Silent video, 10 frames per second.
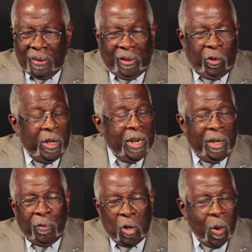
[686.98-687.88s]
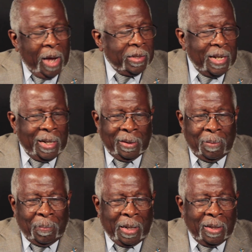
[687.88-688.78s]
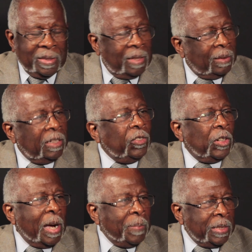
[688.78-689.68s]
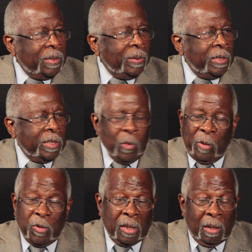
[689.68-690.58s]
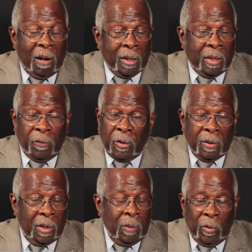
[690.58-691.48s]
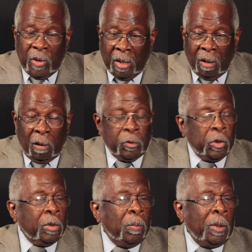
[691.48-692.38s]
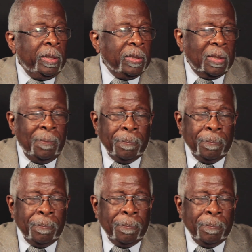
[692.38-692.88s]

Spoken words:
creative, go outside of the box and look for opportunities. We've done a lot of different things. We've had golf tournaments.